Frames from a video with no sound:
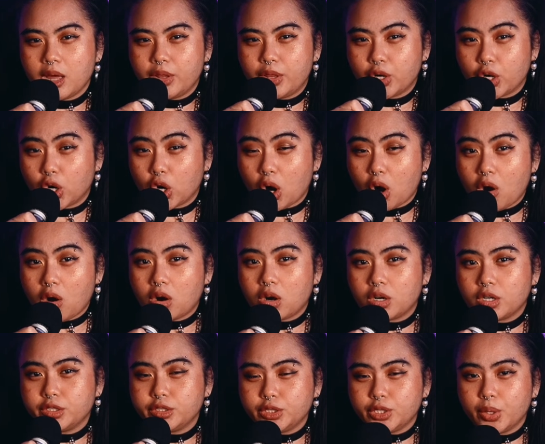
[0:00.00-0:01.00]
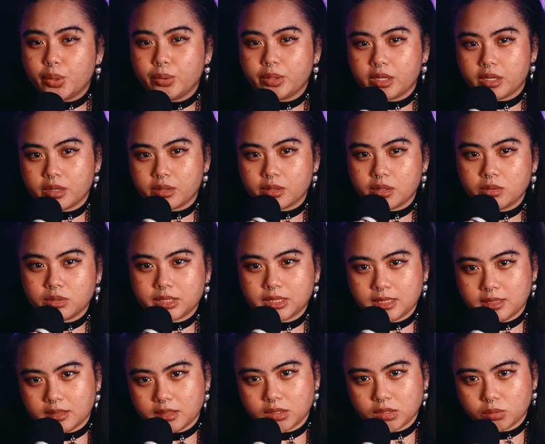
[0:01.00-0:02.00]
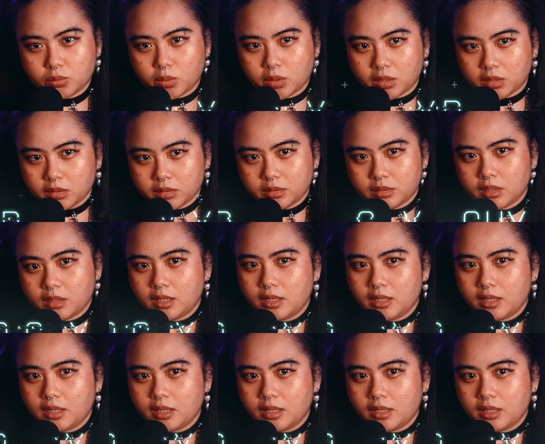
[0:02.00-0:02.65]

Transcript: there are no heroes in this world.